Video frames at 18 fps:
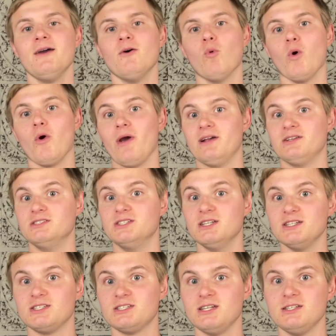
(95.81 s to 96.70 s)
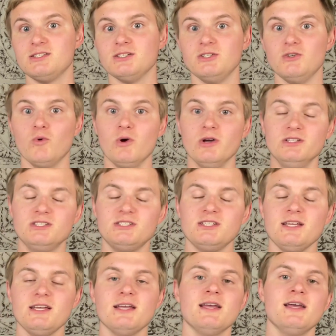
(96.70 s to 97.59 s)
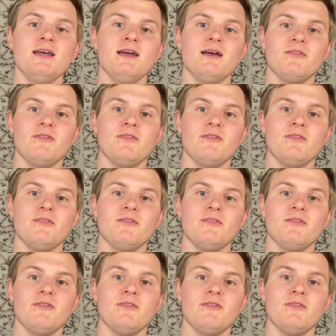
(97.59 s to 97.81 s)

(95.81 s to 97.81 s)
whereas this season, you would see